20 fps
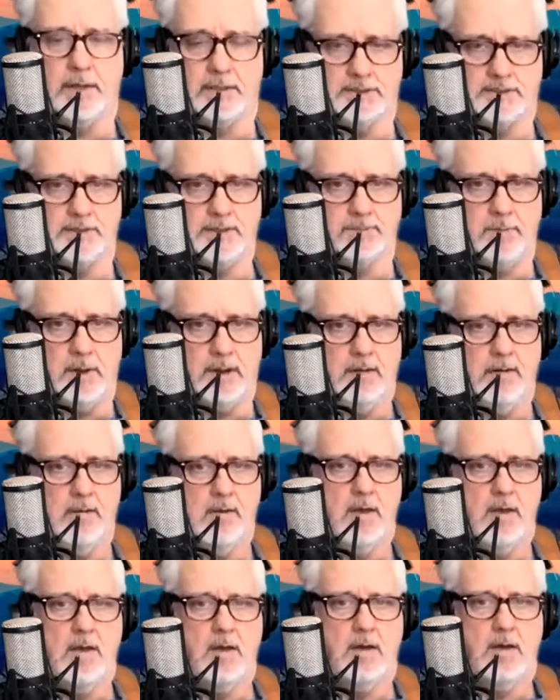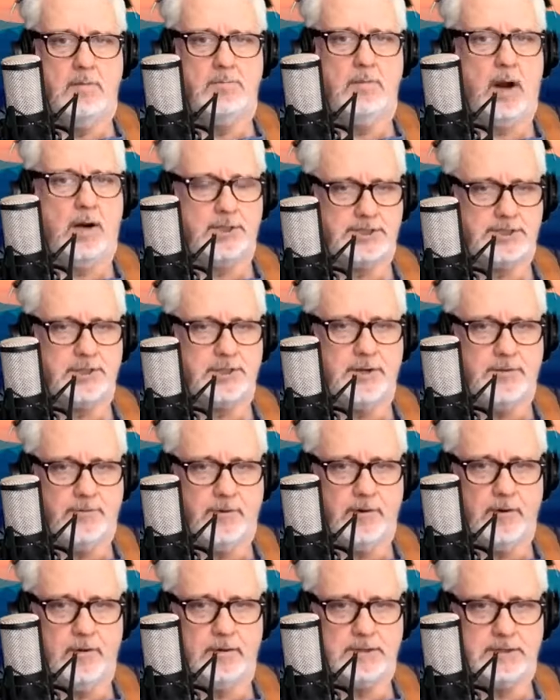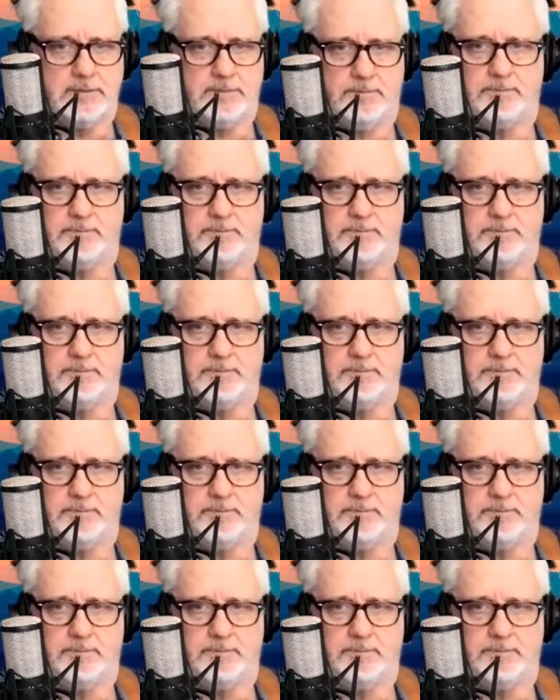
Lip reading: excuse me, March 31st,